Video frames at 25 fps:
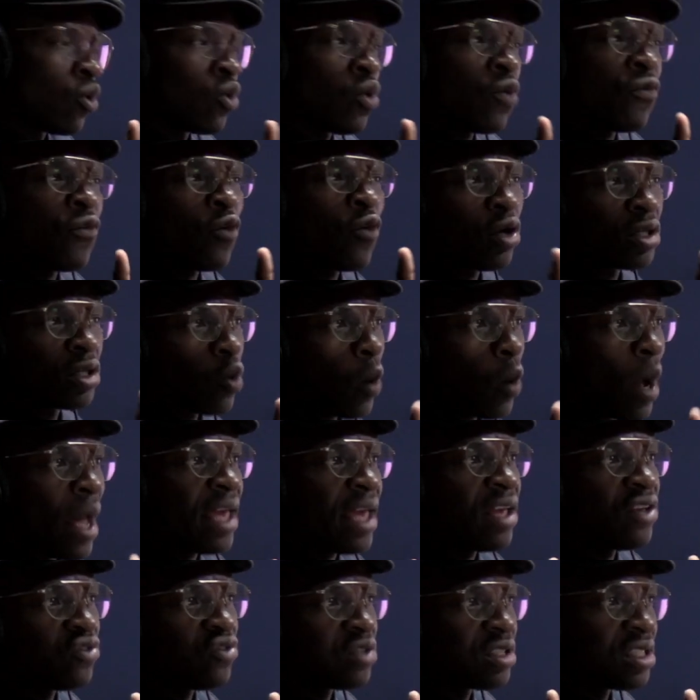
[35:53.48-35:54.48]
why
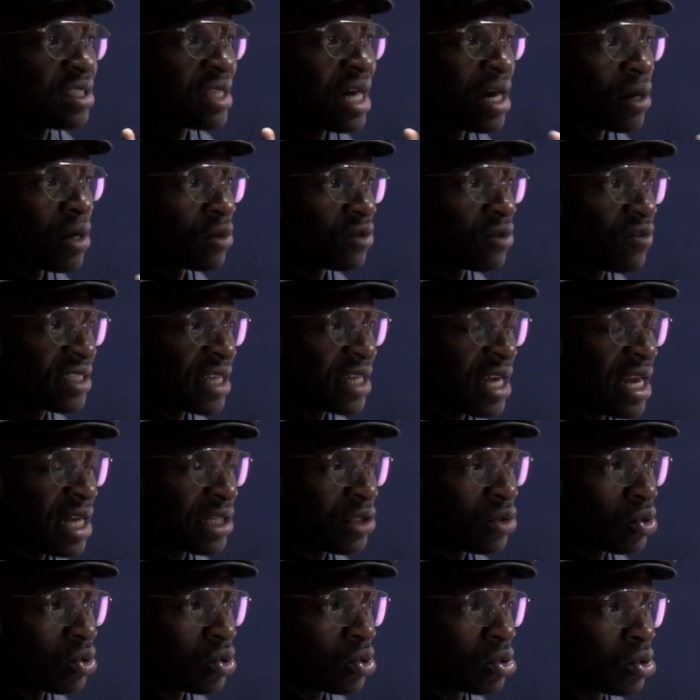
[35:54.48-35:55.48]
is
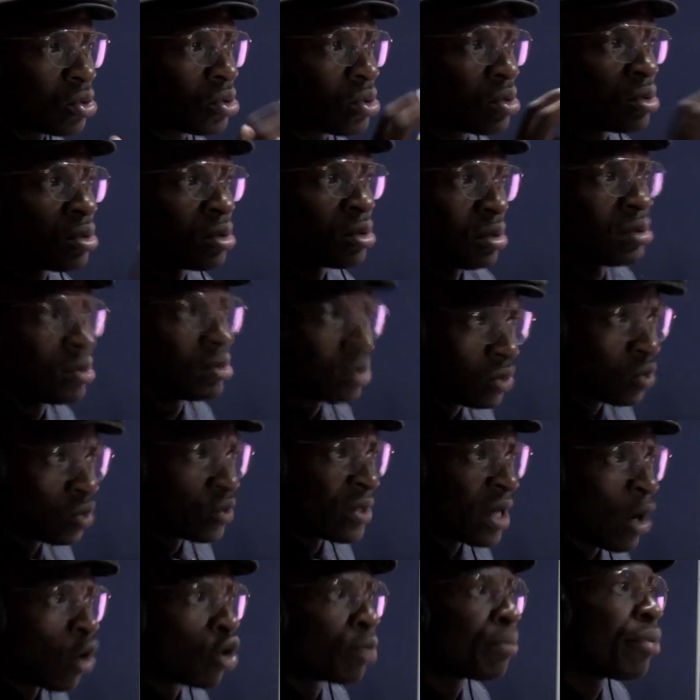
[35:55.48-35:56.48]
Chidaro so
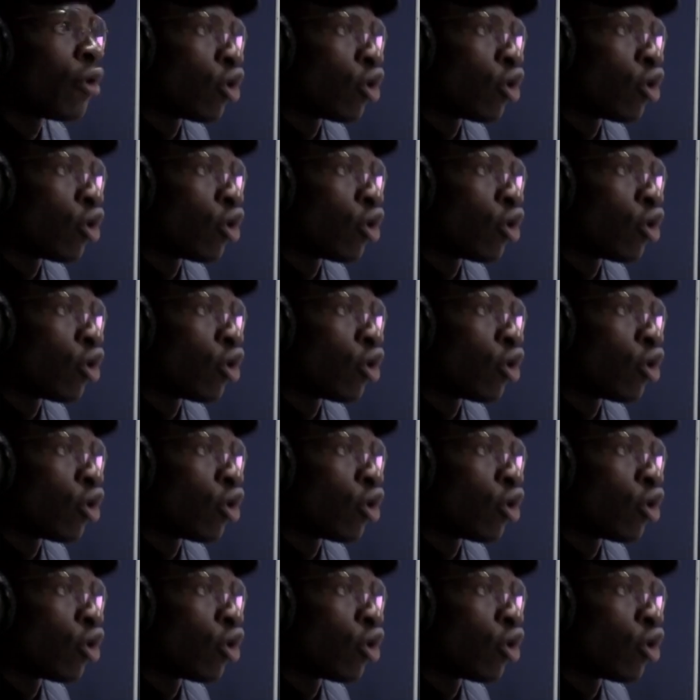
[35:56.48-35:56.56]
we are on